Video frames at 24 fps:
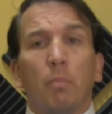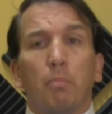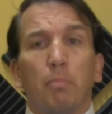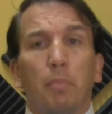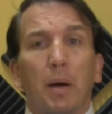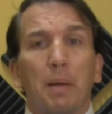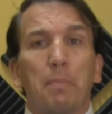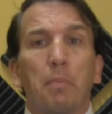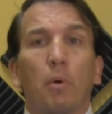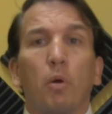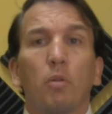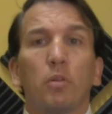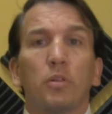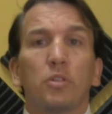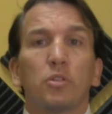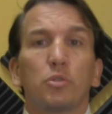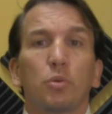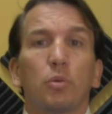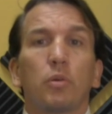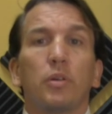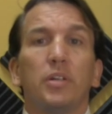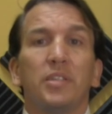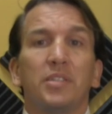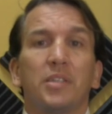bipolar
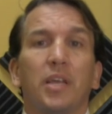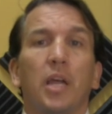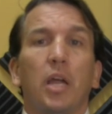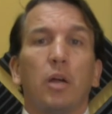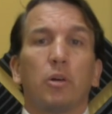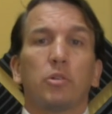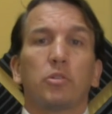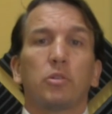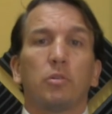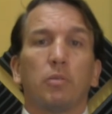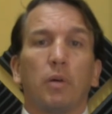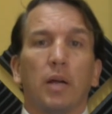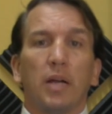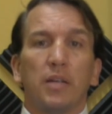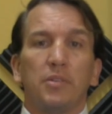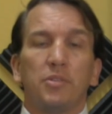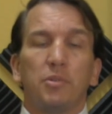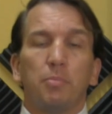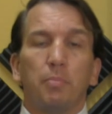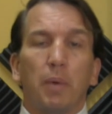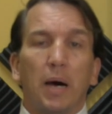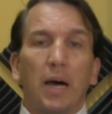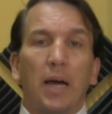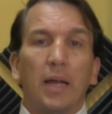disorder is
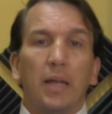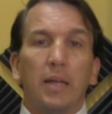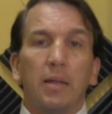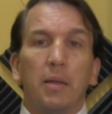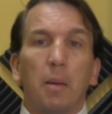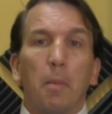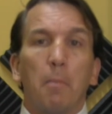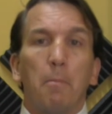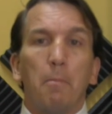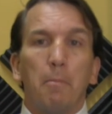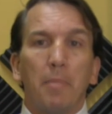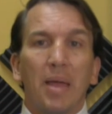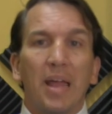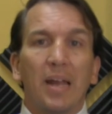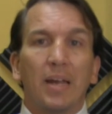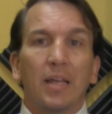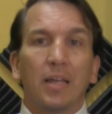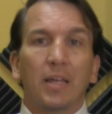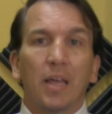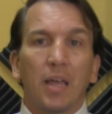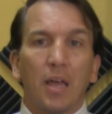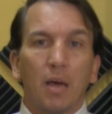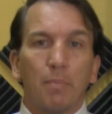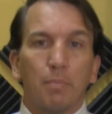characterized by
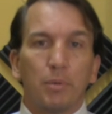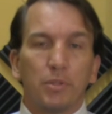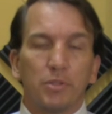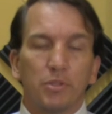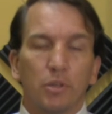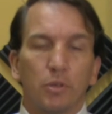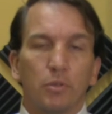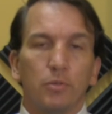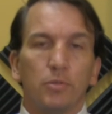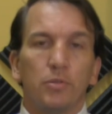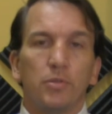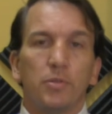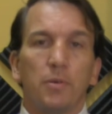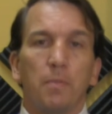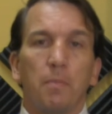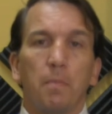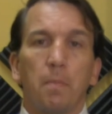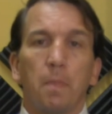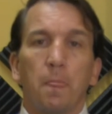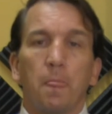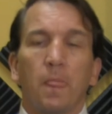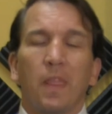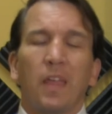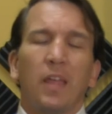manic episodes.
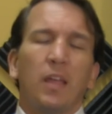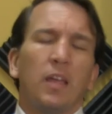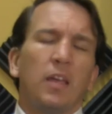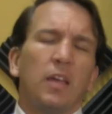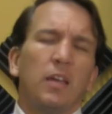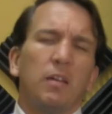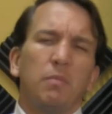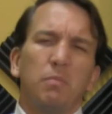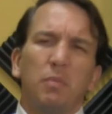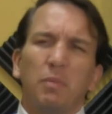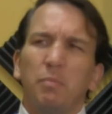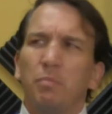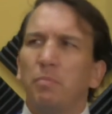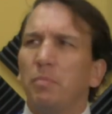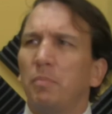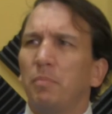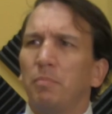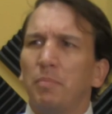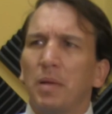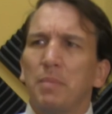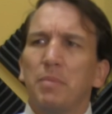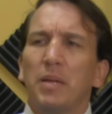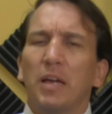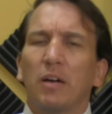And
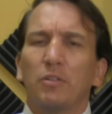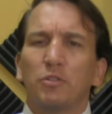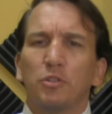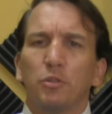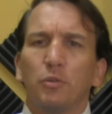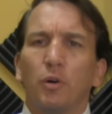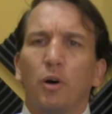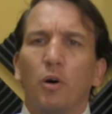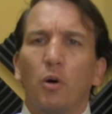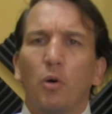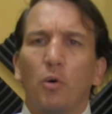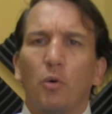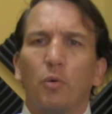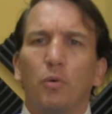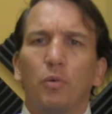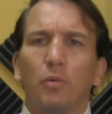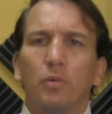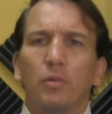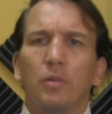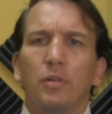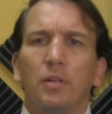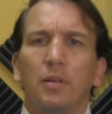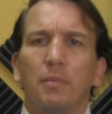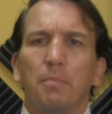maybe I'll do a
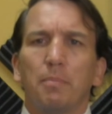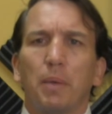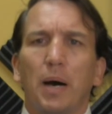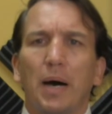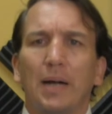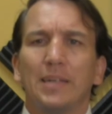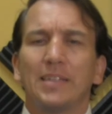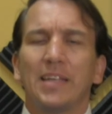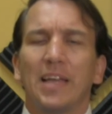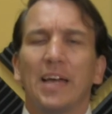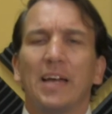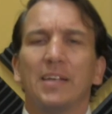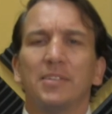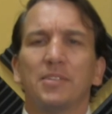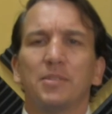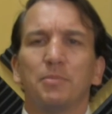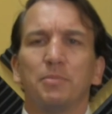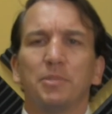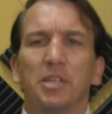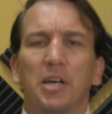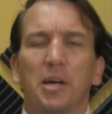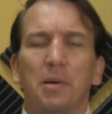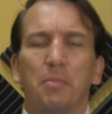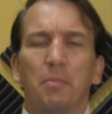whole podcast
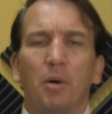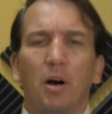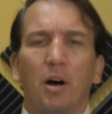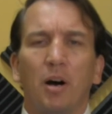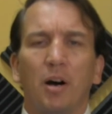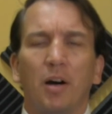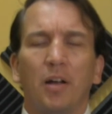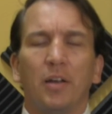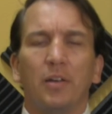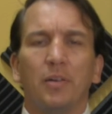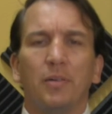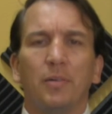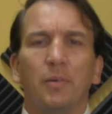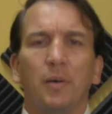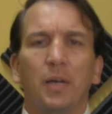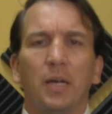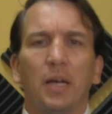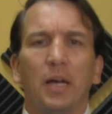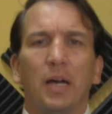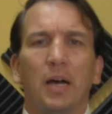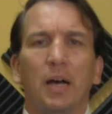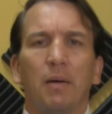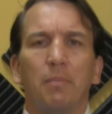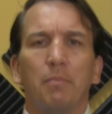sometime on
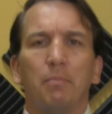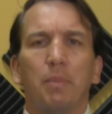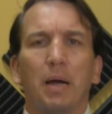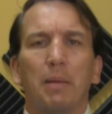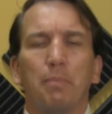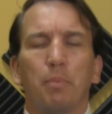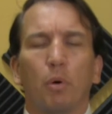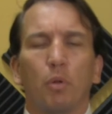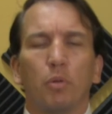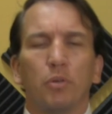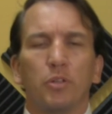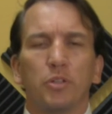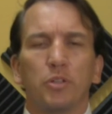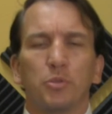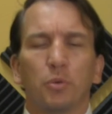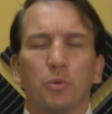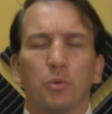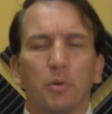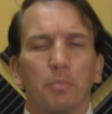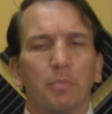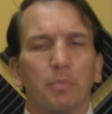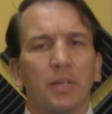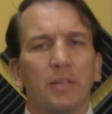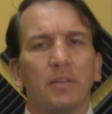bipolar
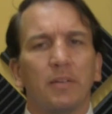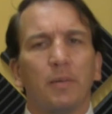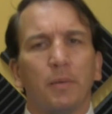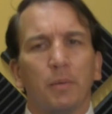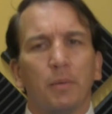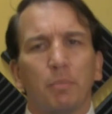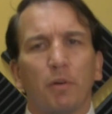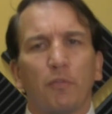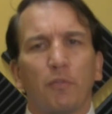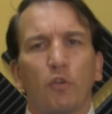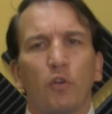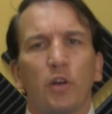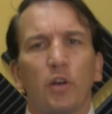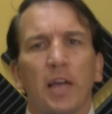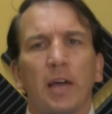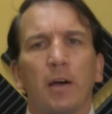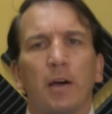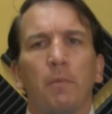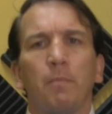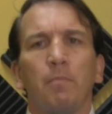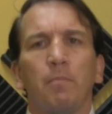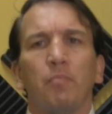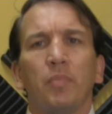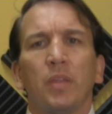disorder, but for
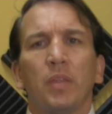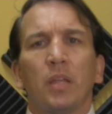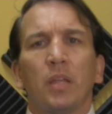now,